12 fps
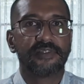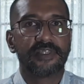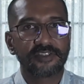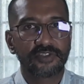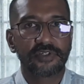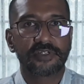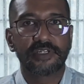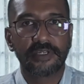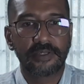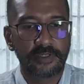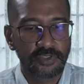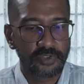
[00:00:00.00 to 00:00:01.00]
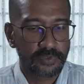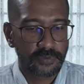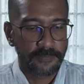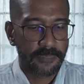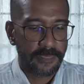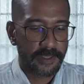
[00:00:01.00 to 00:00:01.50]
that's gonna,
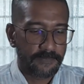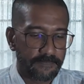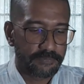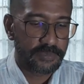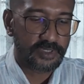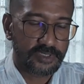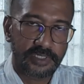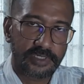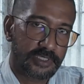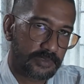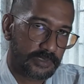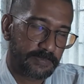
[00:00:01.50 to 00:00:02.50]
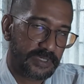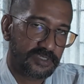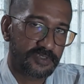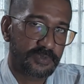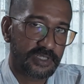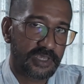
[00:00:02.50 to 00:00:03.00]
so because the
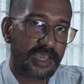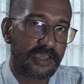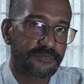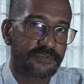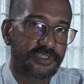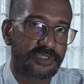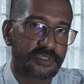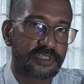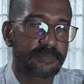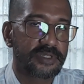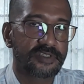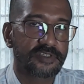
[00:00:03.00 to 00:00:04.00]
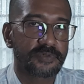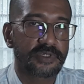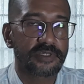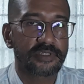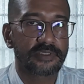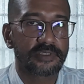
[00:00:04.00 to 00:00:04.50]
places where they have friction are the places
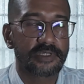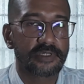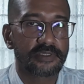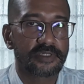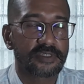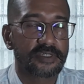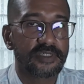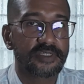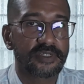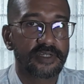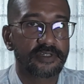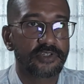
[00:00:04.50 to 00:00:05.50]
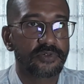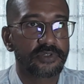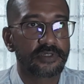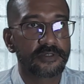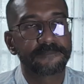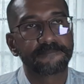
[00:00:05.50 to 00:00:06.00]
where there's least likely
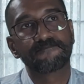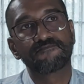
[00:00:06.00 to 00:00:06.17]
gonna